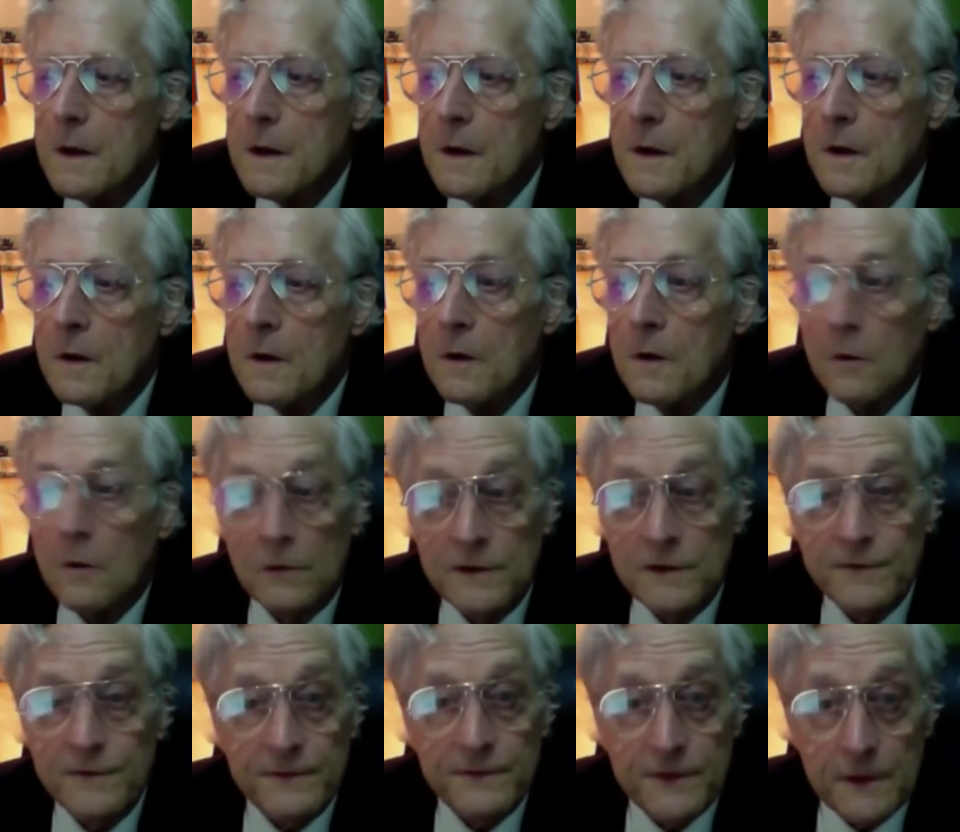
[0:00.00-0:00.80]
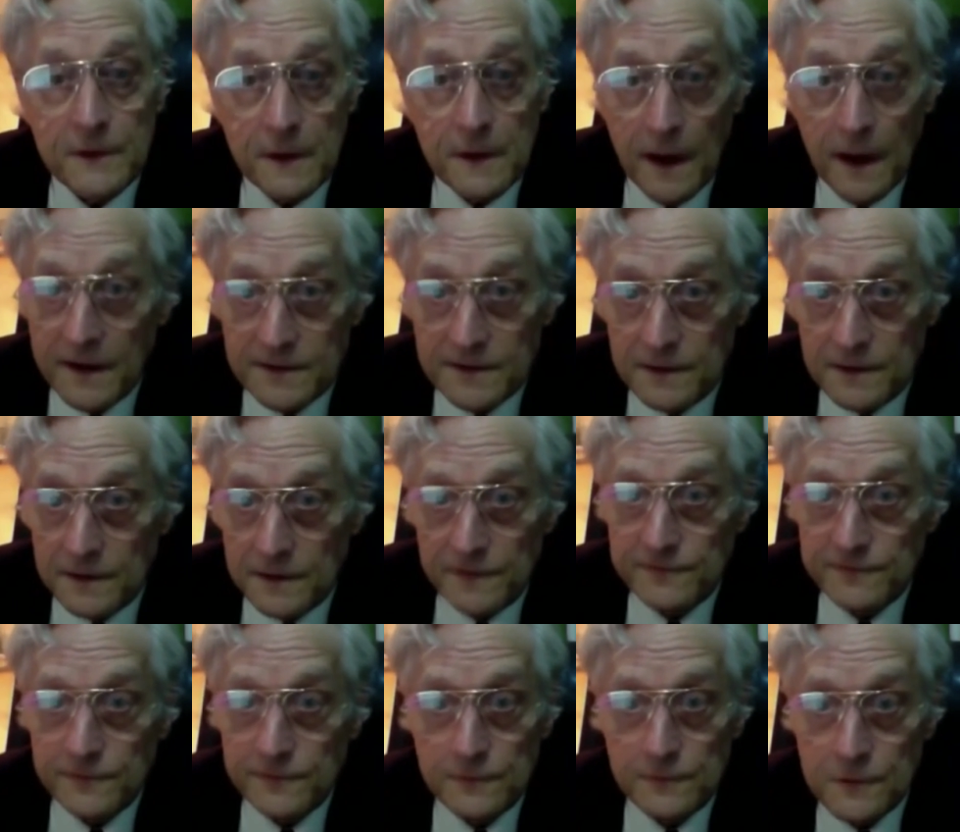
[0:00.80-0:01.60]
Or even if they're idealists who
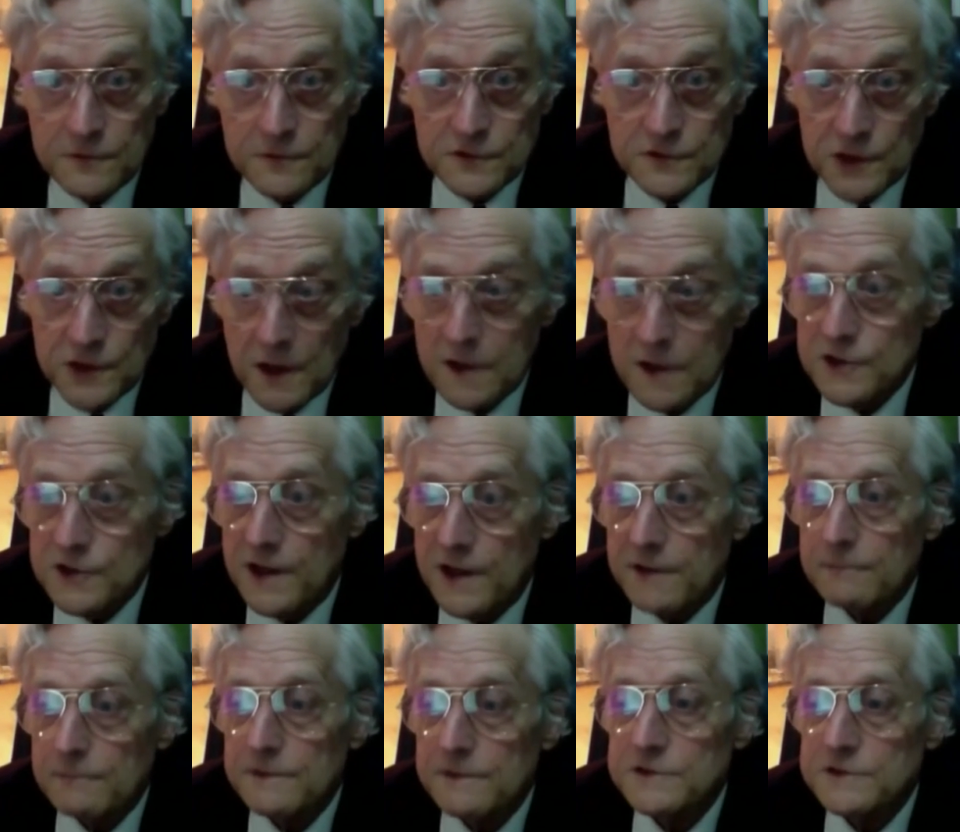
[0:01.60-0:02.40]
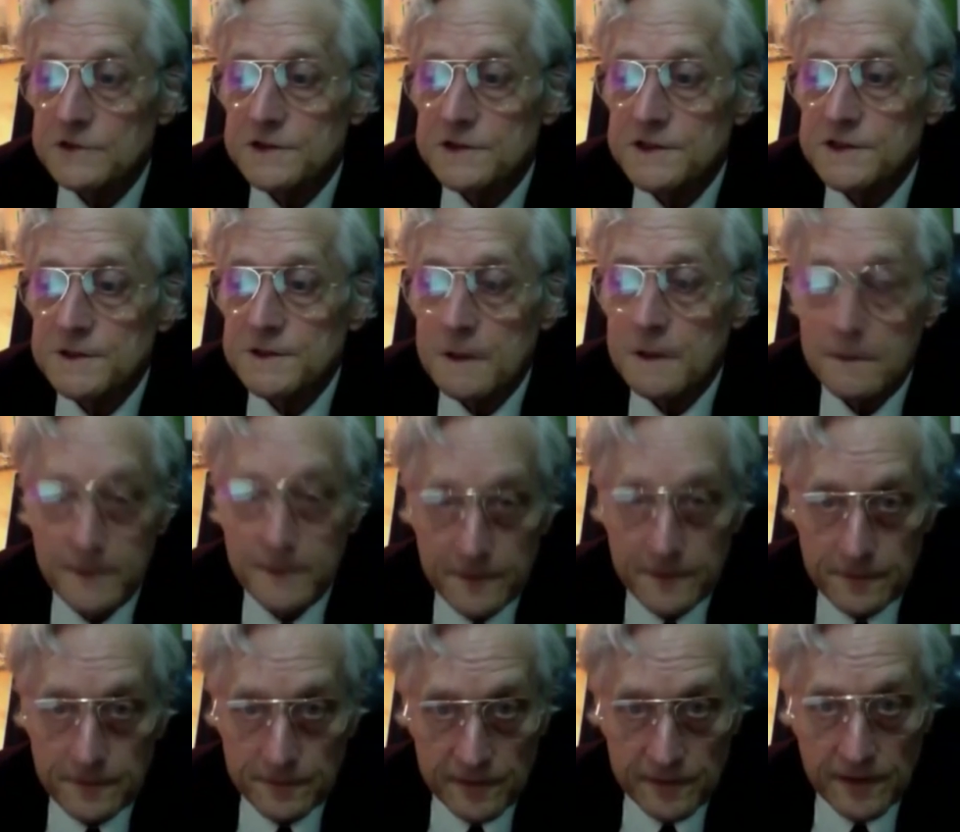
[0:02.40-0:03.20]
don't charge, like Richard Stallman
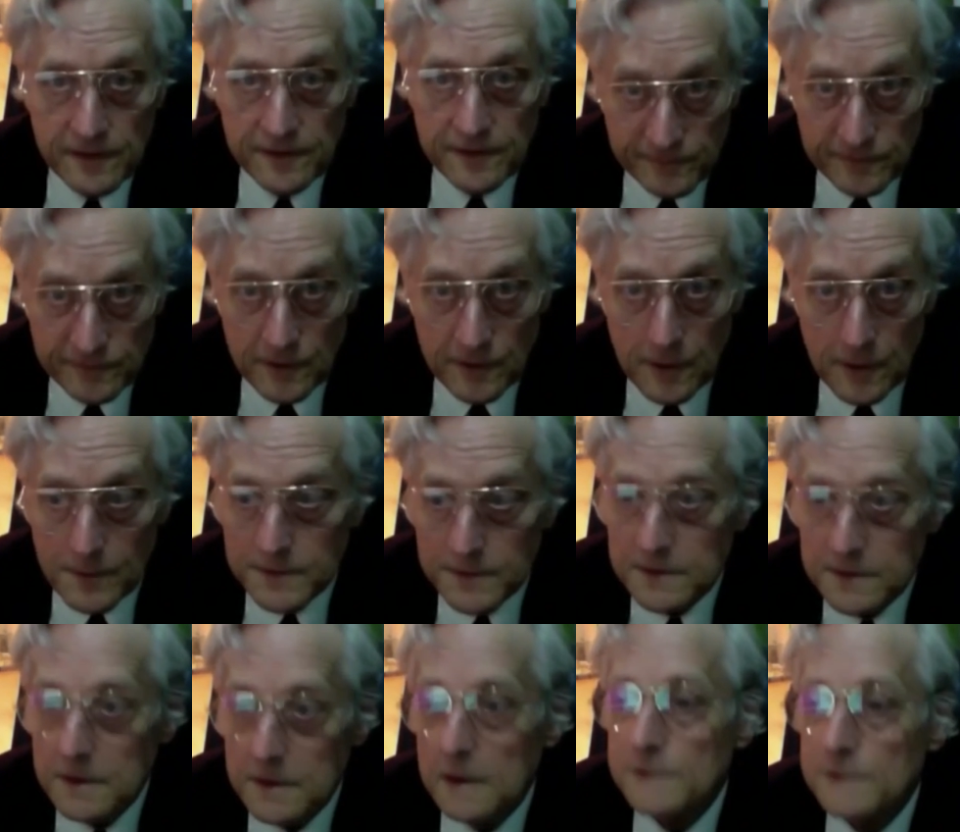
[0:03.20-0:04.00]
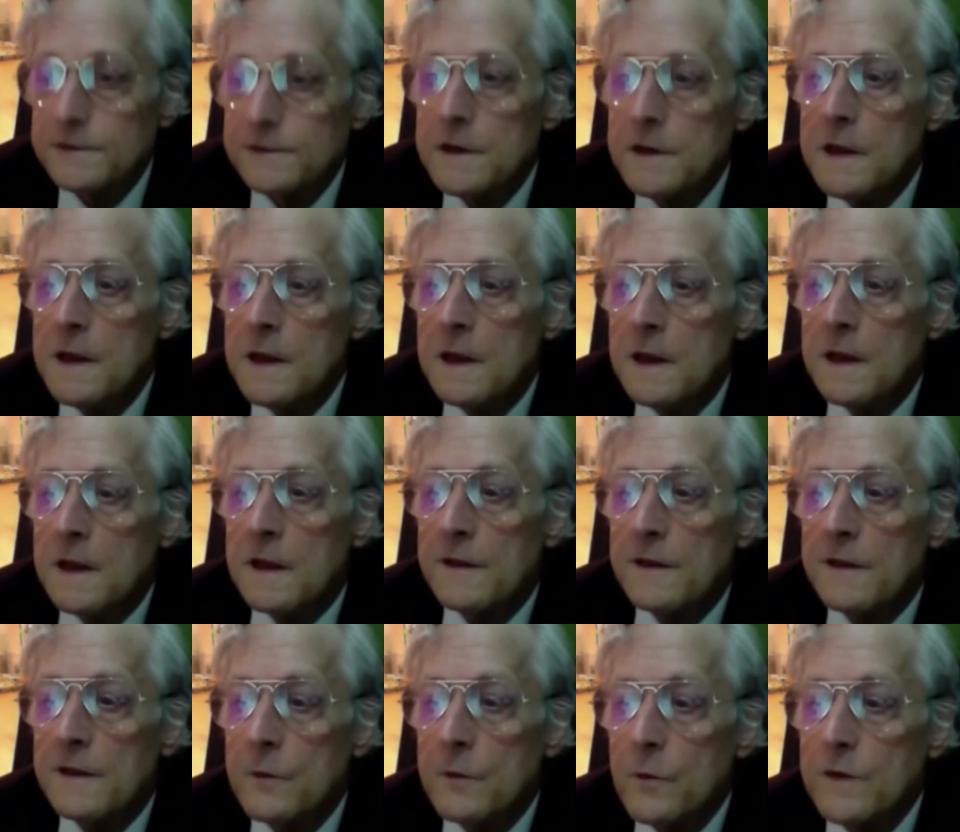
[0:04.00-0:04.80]
and the Stallman cult, they
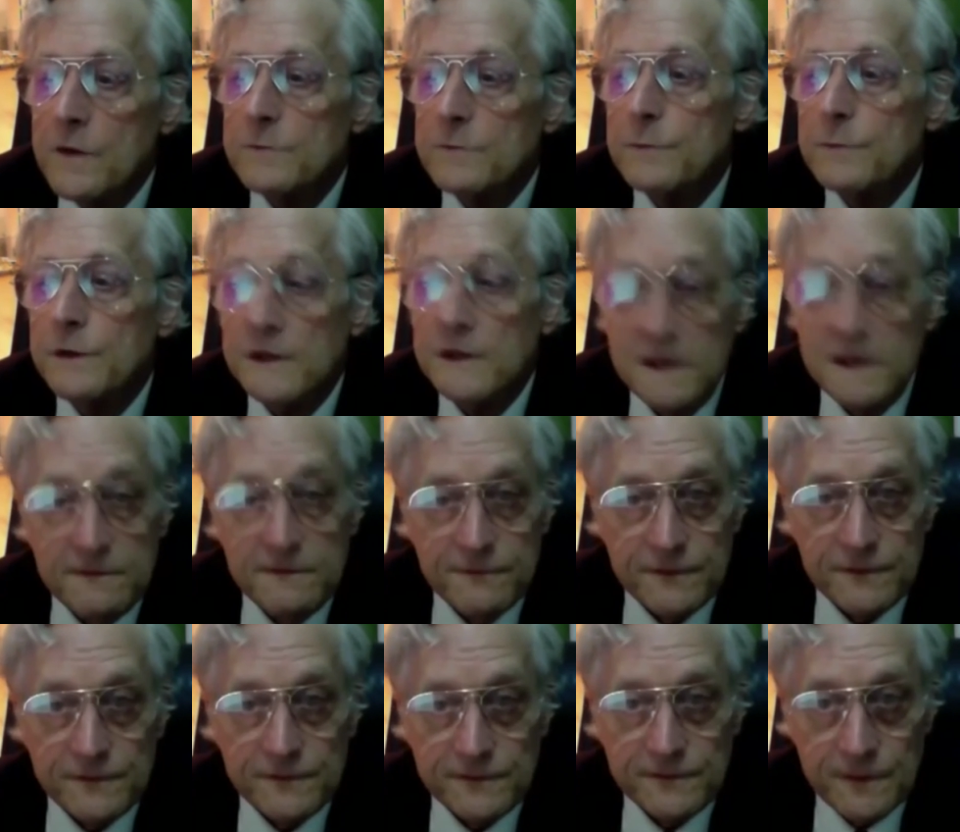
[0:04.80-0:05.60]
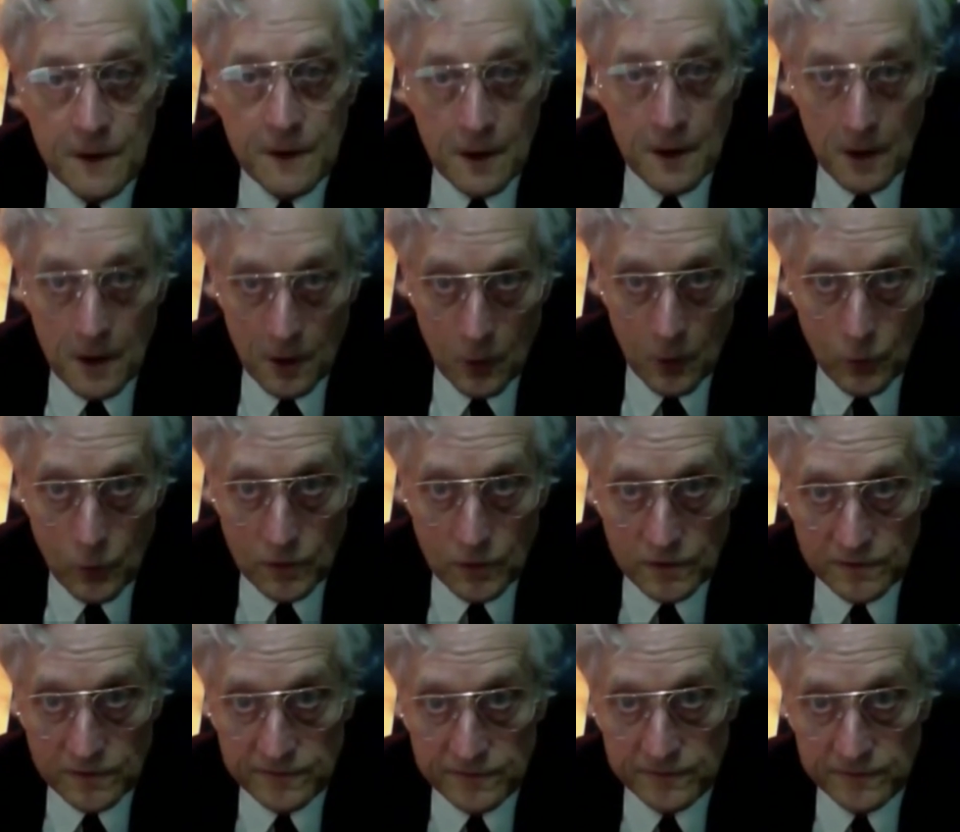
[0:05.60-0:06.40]
want believers who will
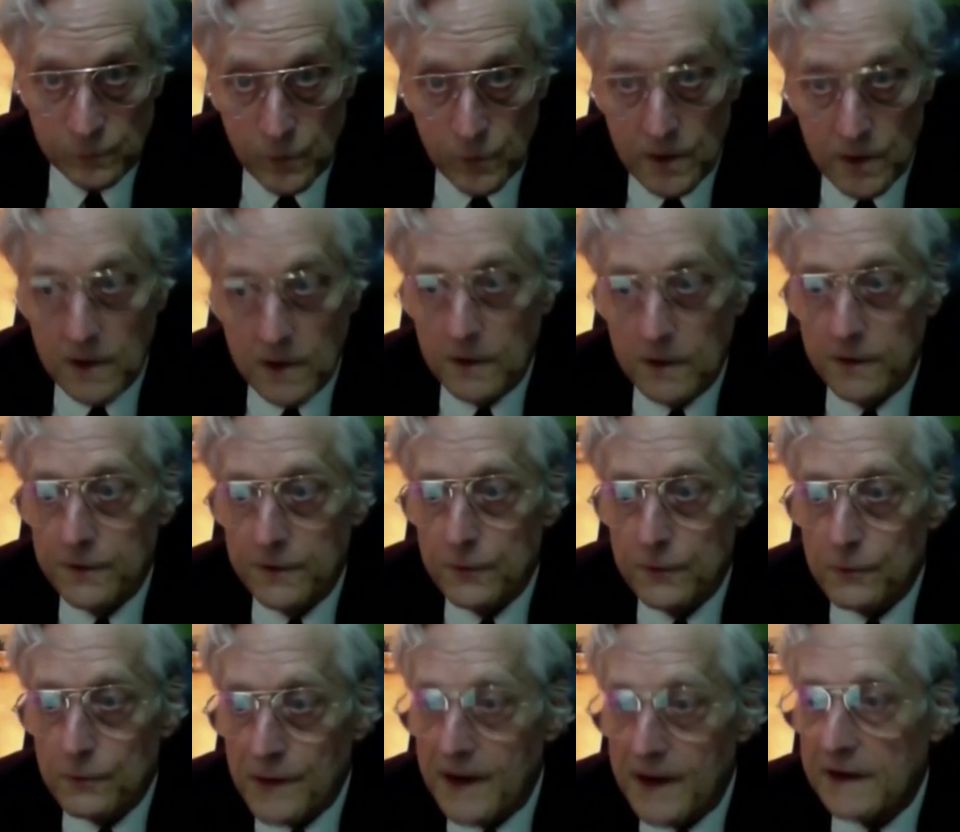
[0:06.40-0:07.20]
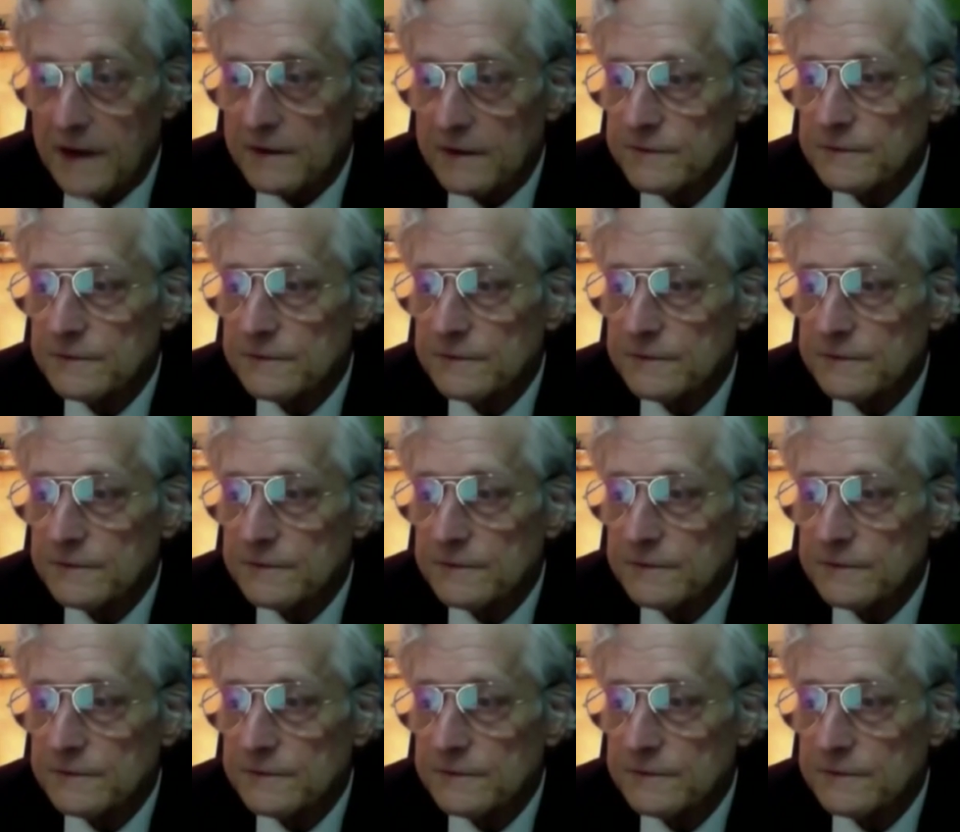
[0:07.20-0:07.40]
swell the ranks.